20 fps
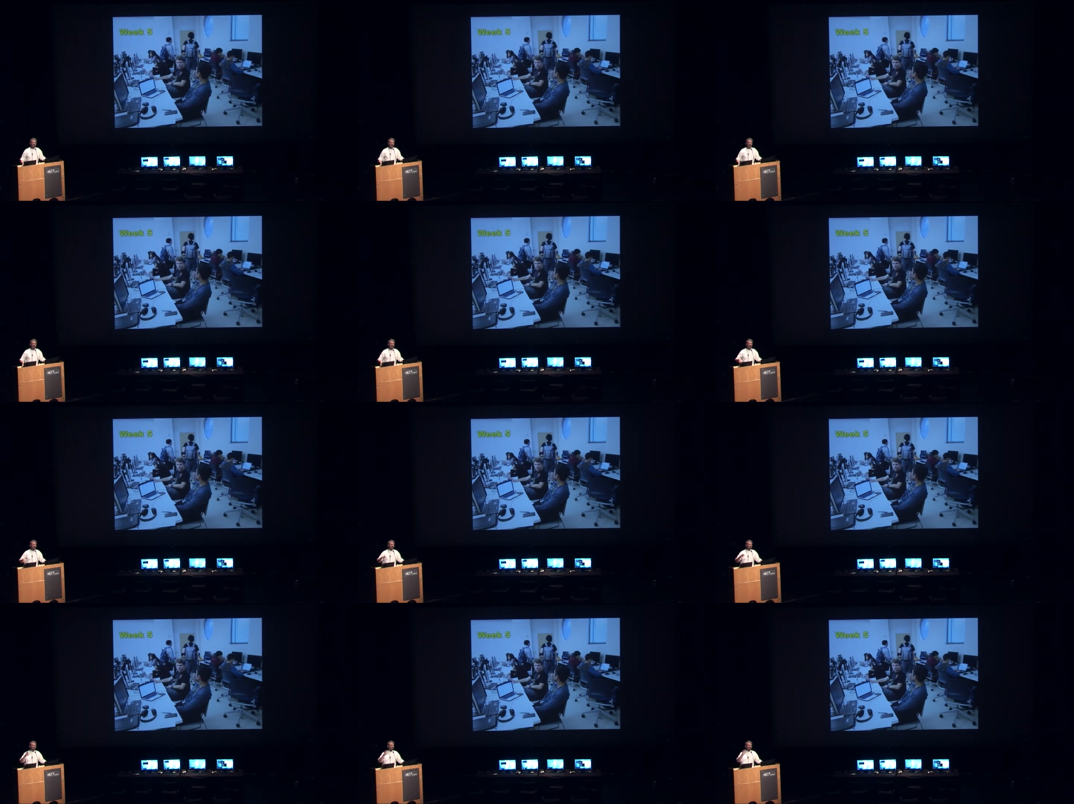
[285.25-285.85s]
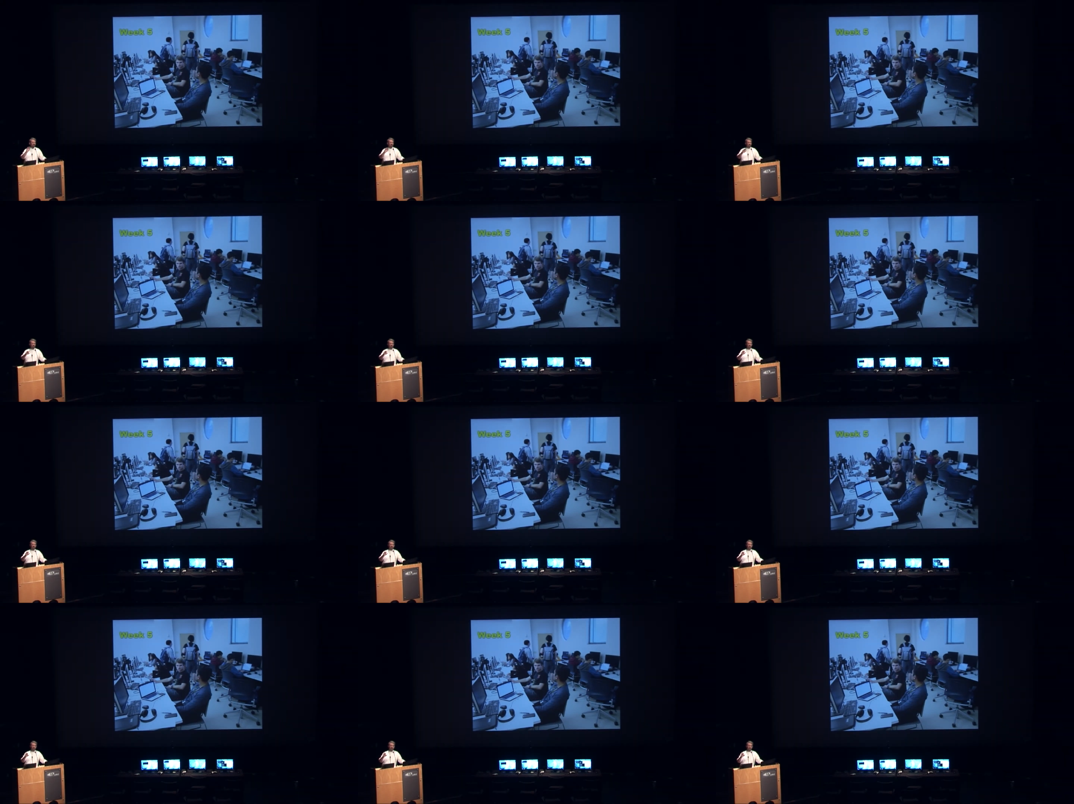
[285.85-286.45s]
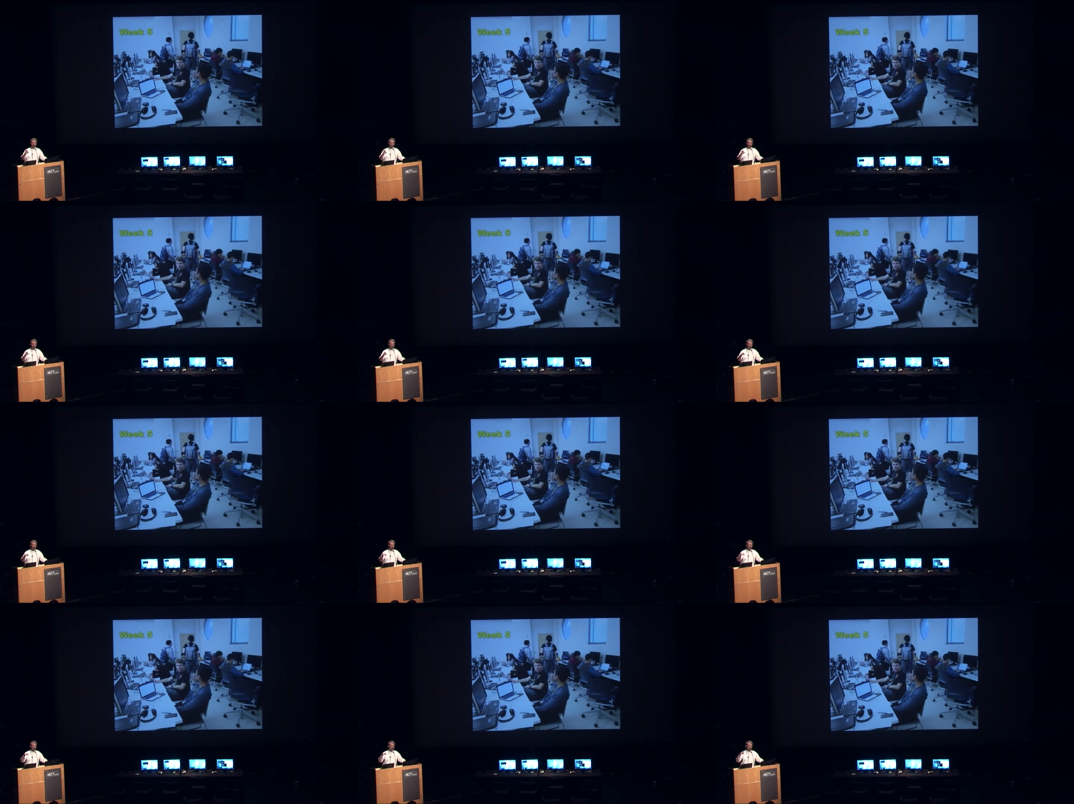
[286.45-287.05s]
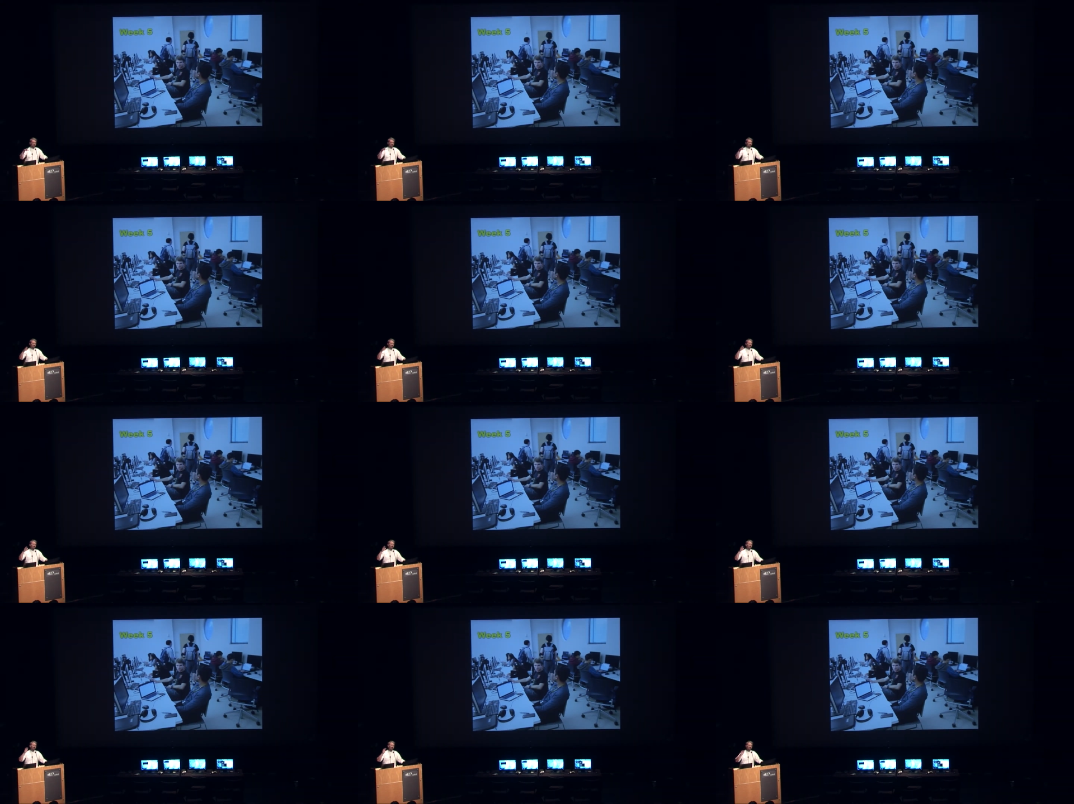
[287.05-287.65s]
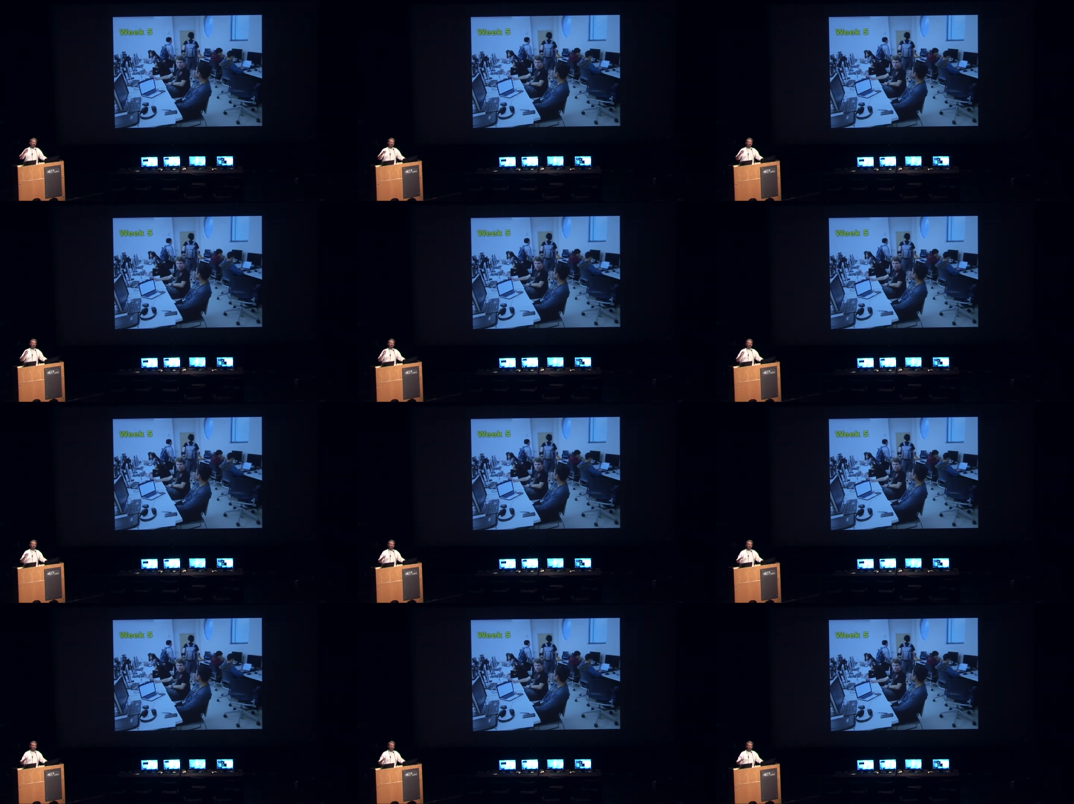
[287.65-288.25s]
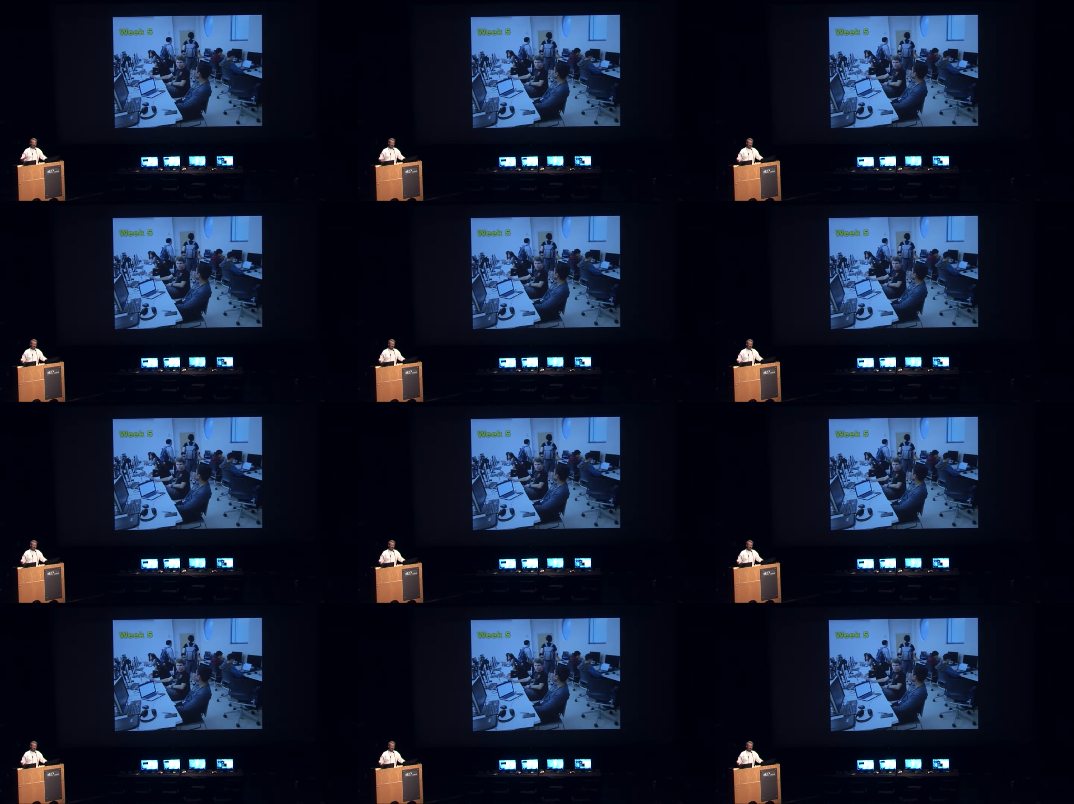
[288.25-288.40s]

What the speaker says: No face is visible, so there are no lips to read.